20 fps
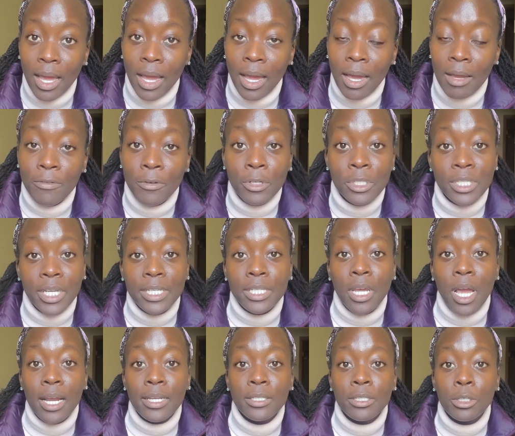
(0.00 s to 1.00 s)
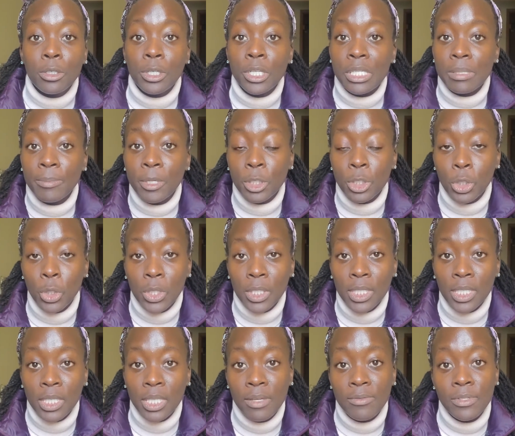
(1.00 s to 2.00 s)
First, I talked to Chris Mitchell.
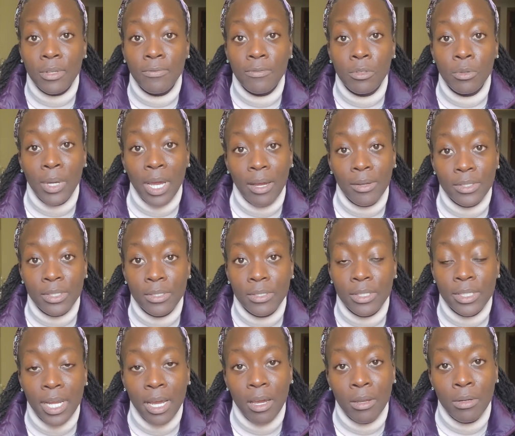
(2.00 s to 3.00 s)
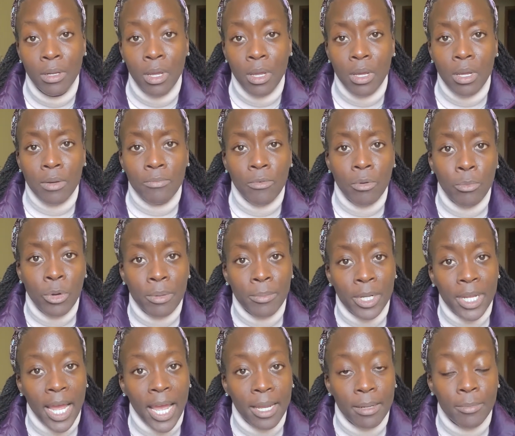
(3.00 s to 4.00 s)
He lives a few houses down from where
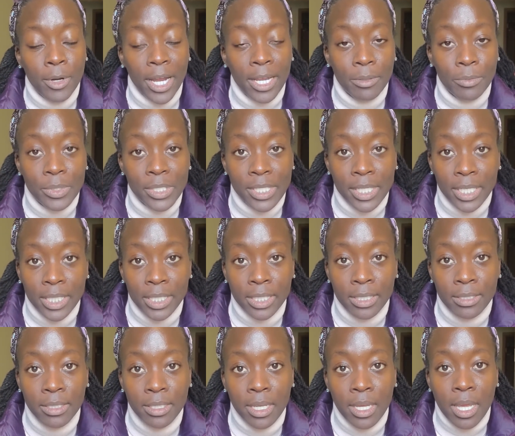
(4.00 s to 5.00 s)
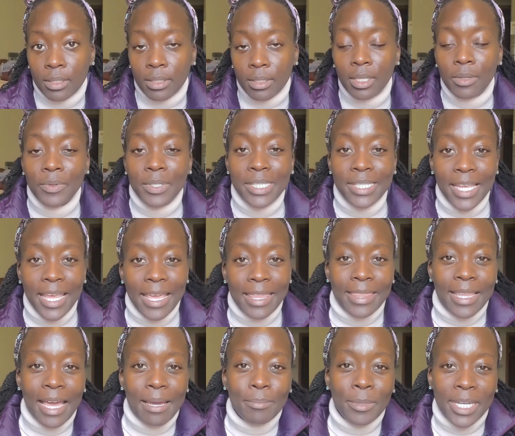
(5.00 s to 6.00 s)
Ma'Khia Bryant was killed. He was saying
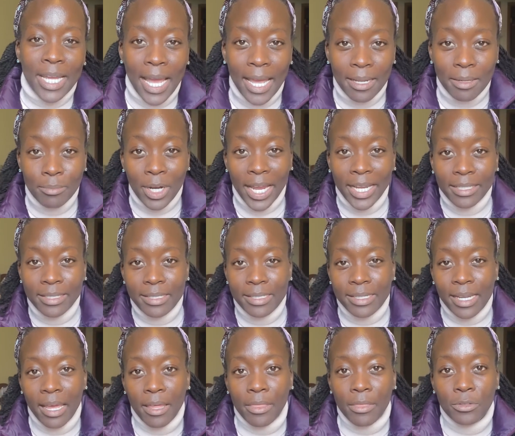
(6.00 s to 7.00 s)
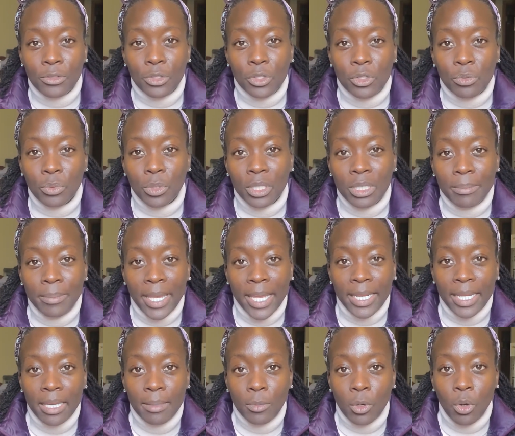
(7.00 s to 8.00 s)
that Ma'Khia Bryant's death just really
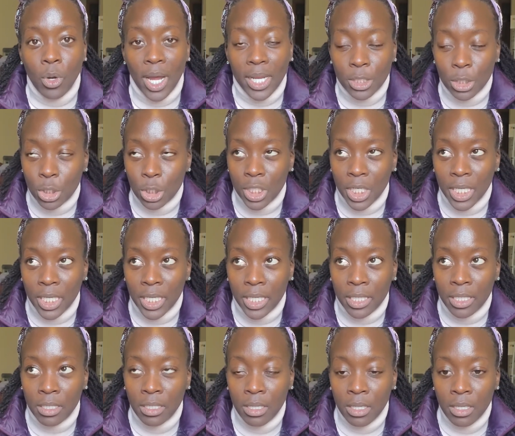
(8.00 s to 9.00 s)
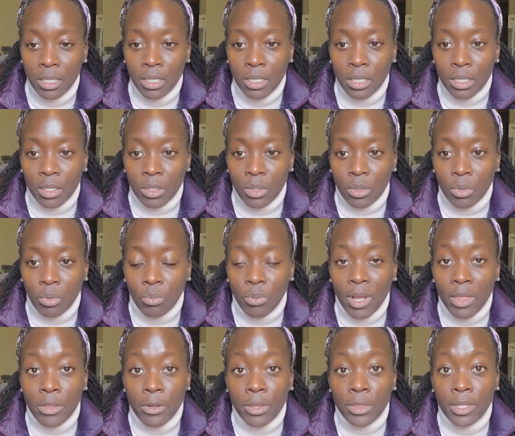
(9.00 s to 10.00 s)
made him question
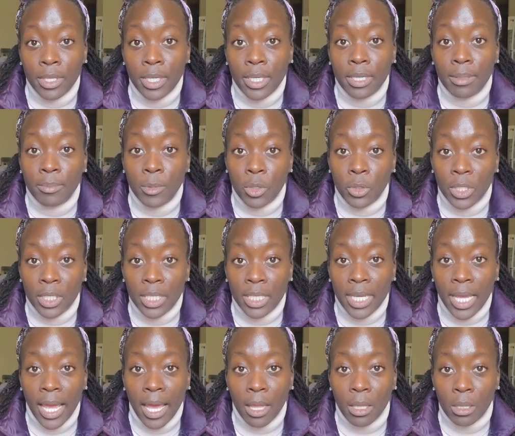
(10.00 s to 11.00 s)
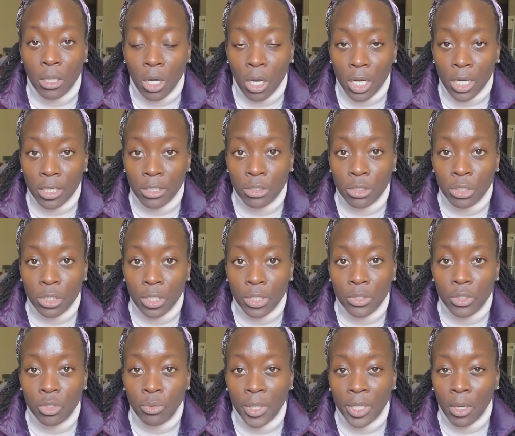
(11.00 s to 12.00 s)
whether the community at large
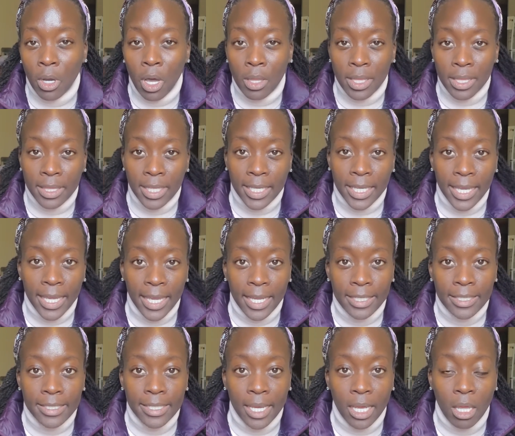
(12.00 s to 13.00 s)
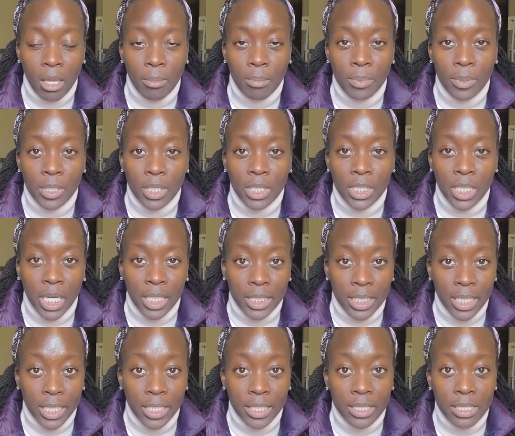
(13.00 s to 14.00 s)
is doing all that they can to help young
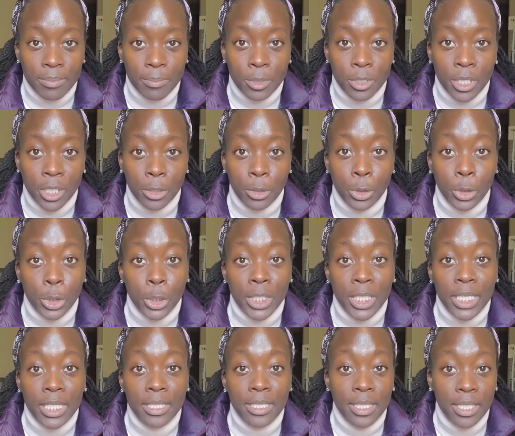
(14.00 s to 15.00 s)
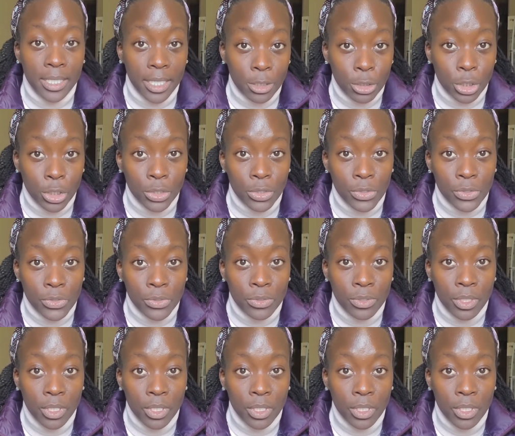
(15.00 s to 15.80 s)
kids, particularly teenagers.